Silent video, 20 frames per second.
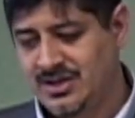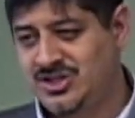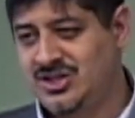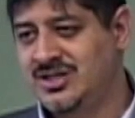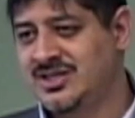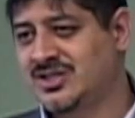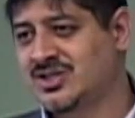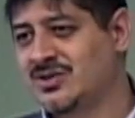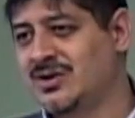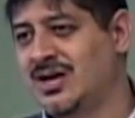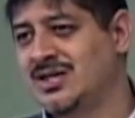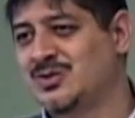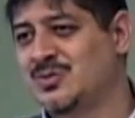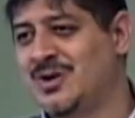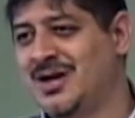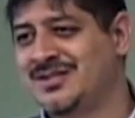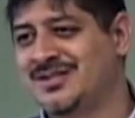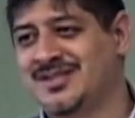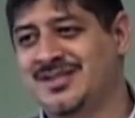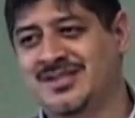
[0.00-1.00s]
Jesus Christ
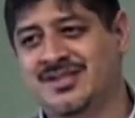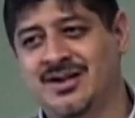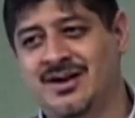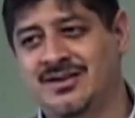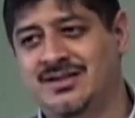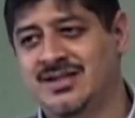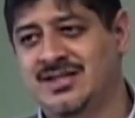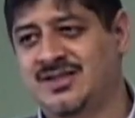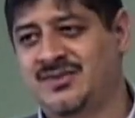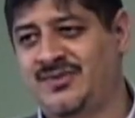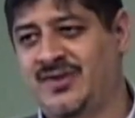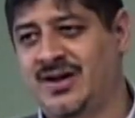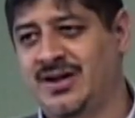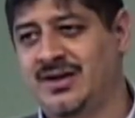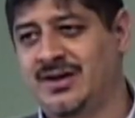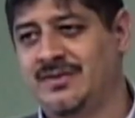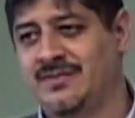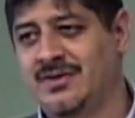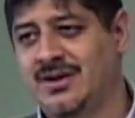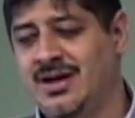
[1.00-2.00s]
wants to start this
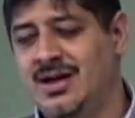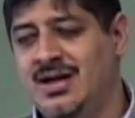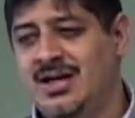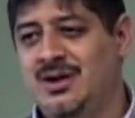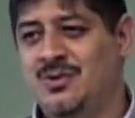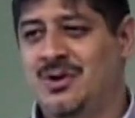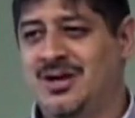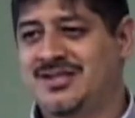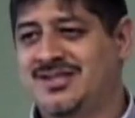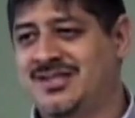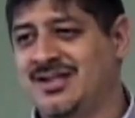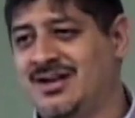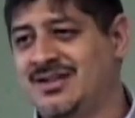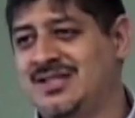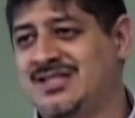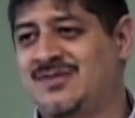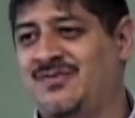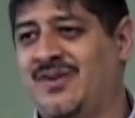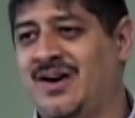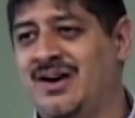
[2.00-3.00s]
fire. He wants to start
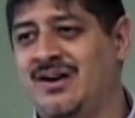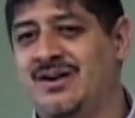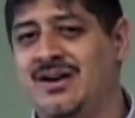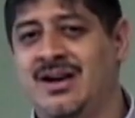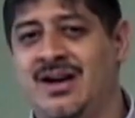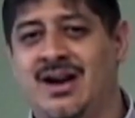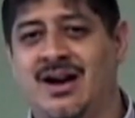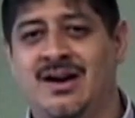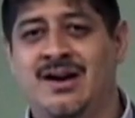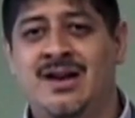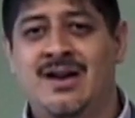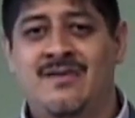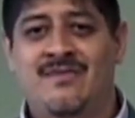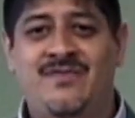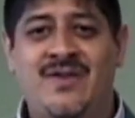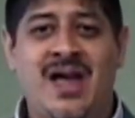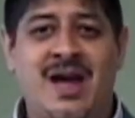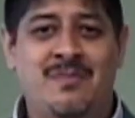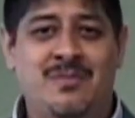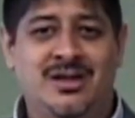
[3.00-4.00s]
this fire in our
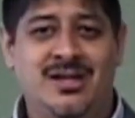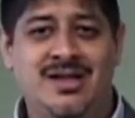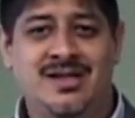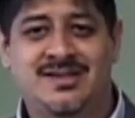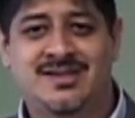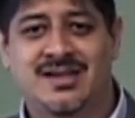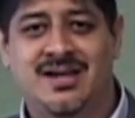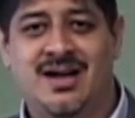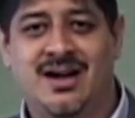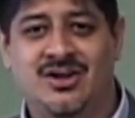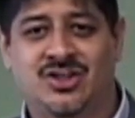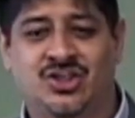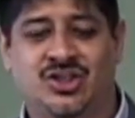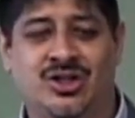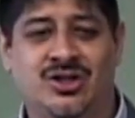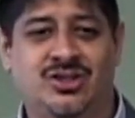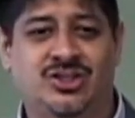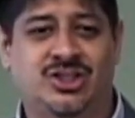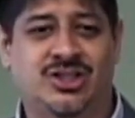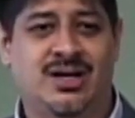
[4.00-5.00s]
families, in our
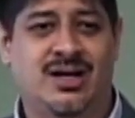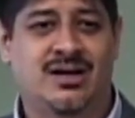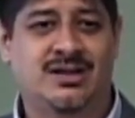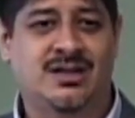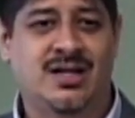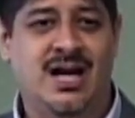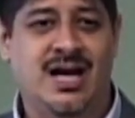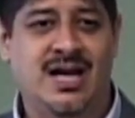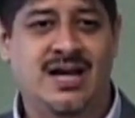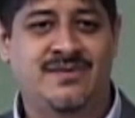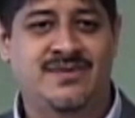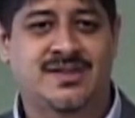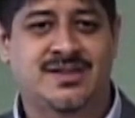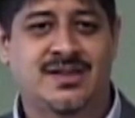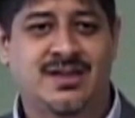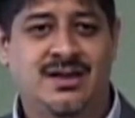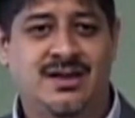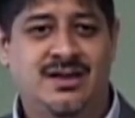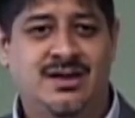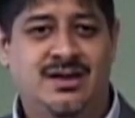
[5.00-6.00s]
church, in our
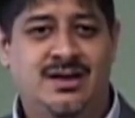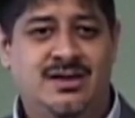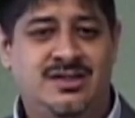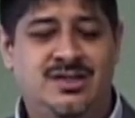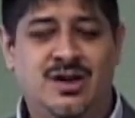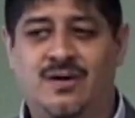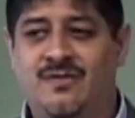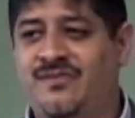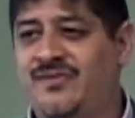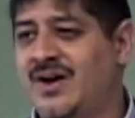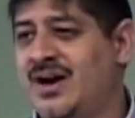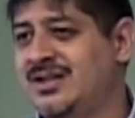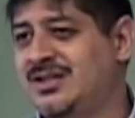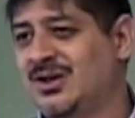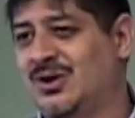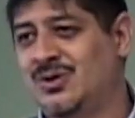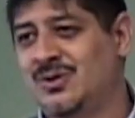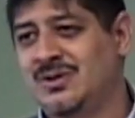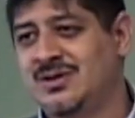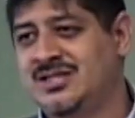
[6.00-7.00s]
lives. Don't fight
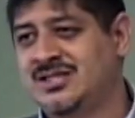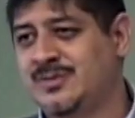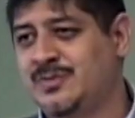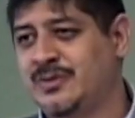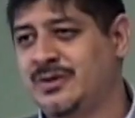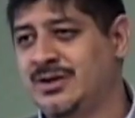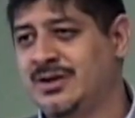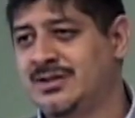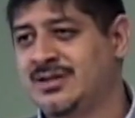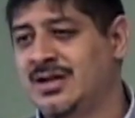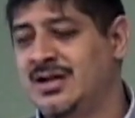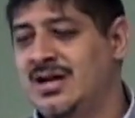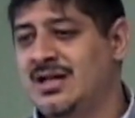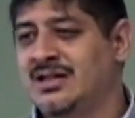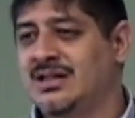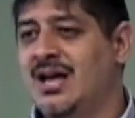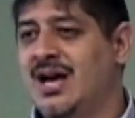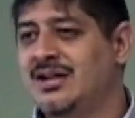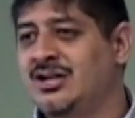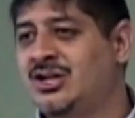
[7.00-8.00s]
the Holy Spirit.
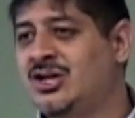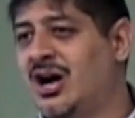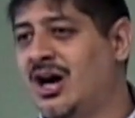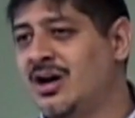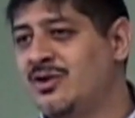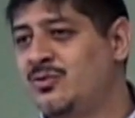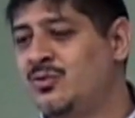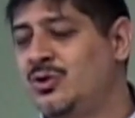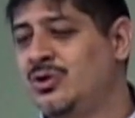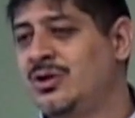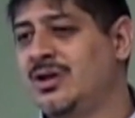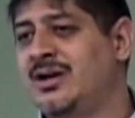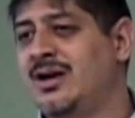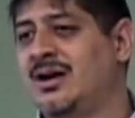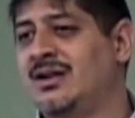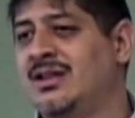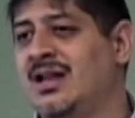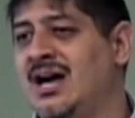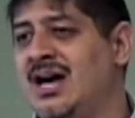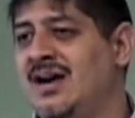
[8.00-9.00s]
Let God rule in
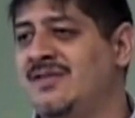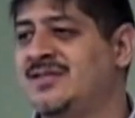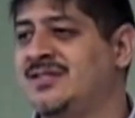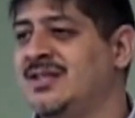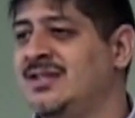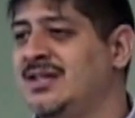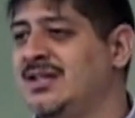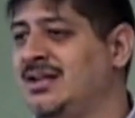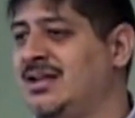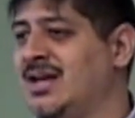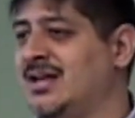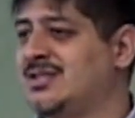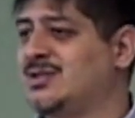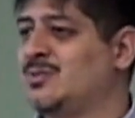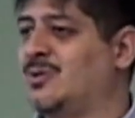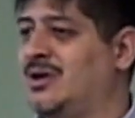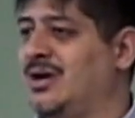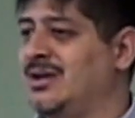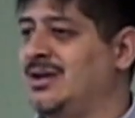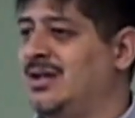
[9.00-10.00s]
our lives, and then guess
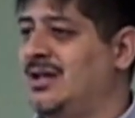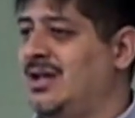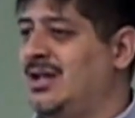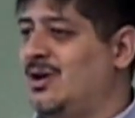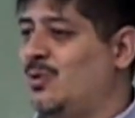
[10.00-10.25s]
what?